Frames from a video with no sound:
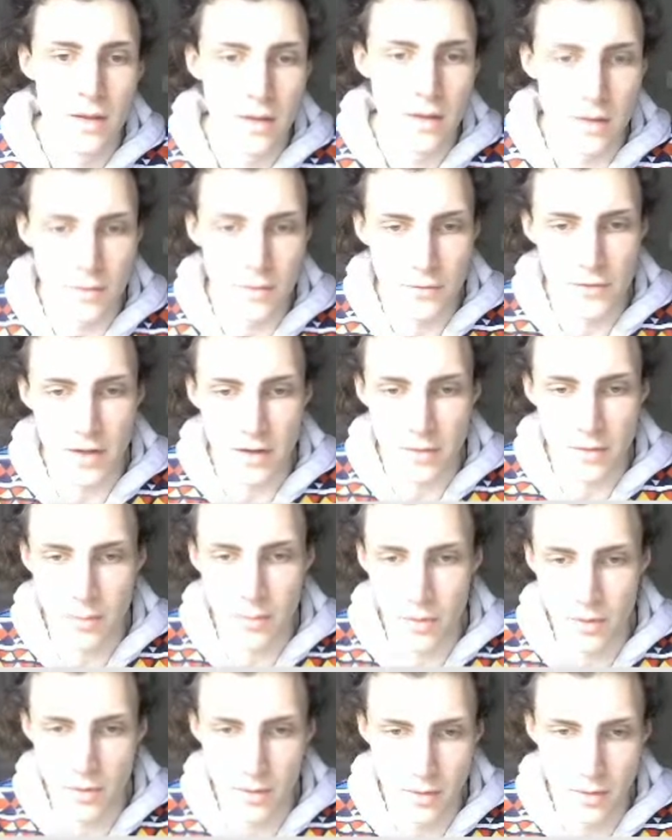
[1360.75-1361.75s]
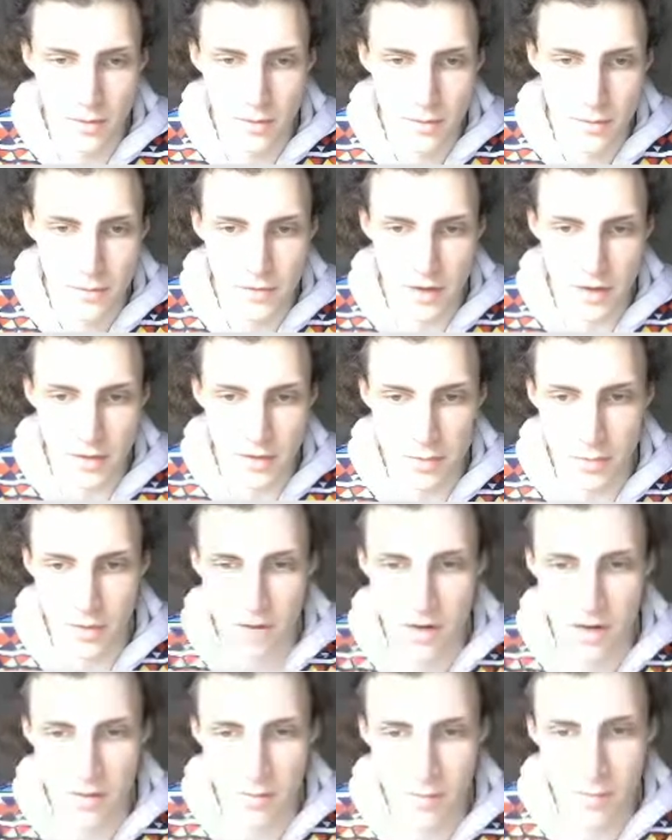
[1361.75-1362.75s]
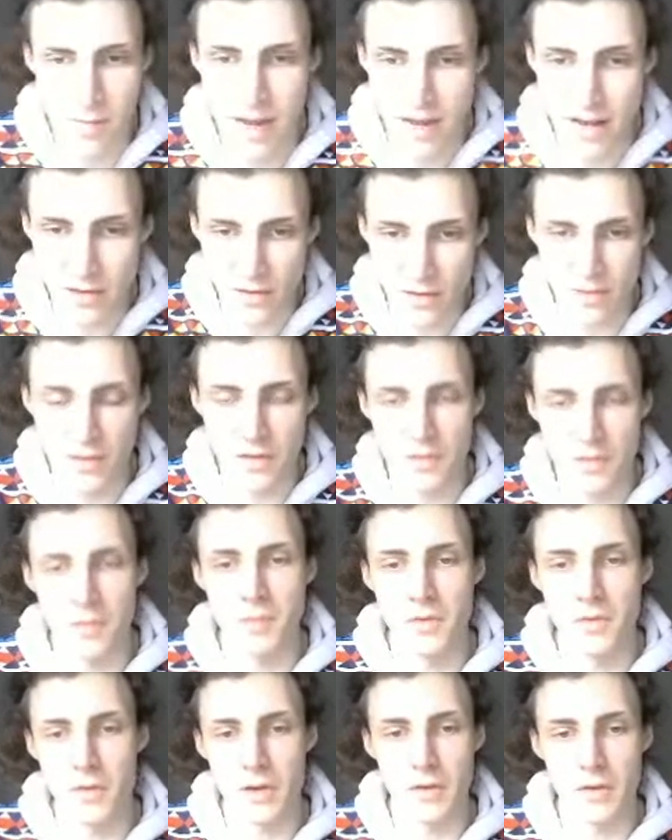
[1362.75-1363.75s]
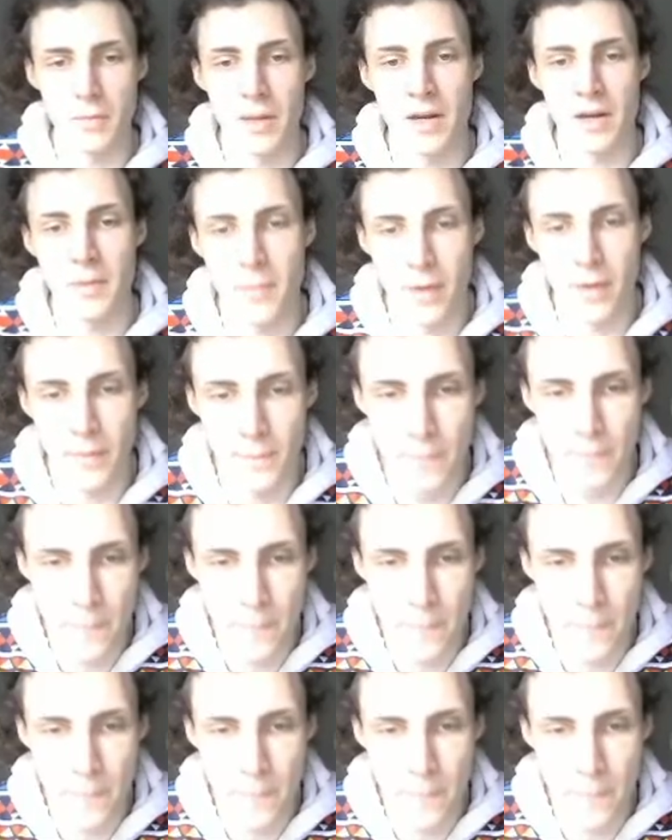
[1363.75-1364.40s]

It's flexible kind of base system to expand upon.